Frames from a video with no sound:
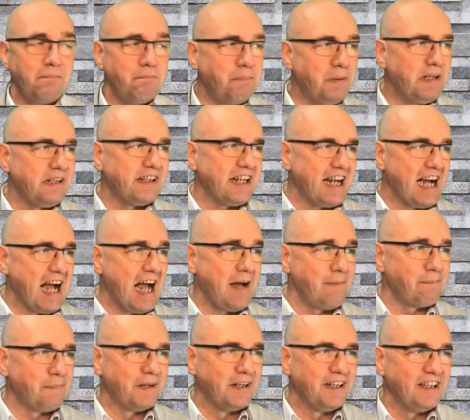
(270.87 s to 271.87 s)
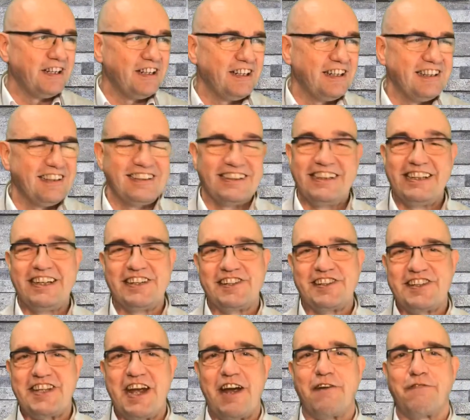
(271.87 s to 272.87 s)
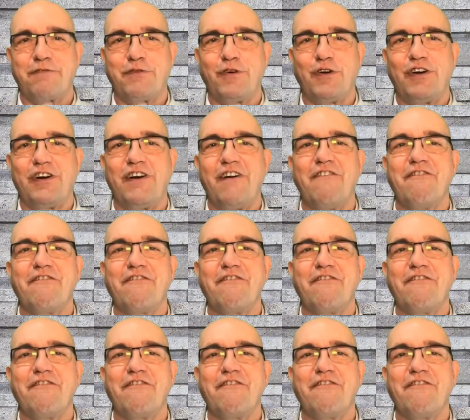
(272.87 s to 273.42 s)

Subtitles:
Building up is therefore